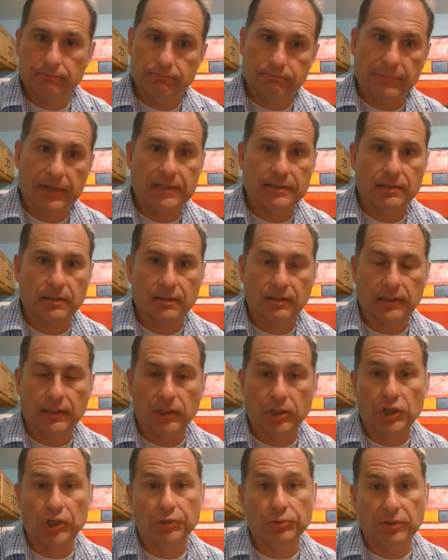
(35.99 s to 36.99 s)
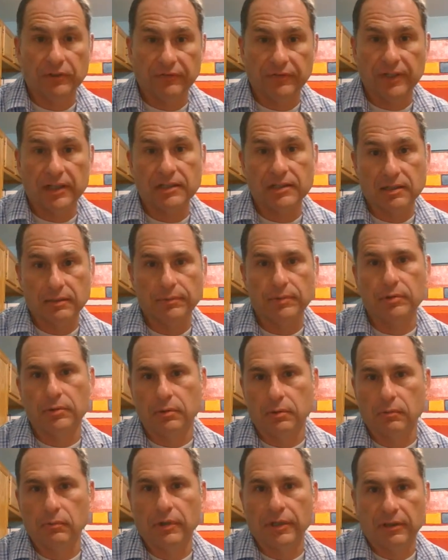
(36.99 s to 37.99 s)
basically ultra
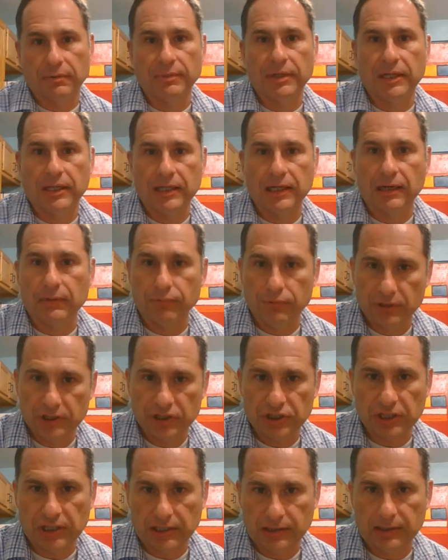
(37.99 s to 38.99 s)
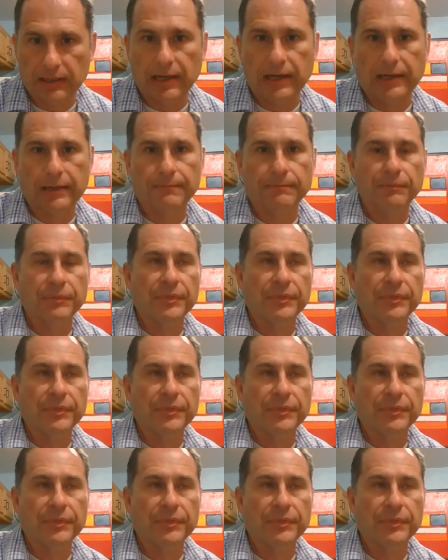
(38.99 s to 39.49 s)
flexible with me, and I appreciate that.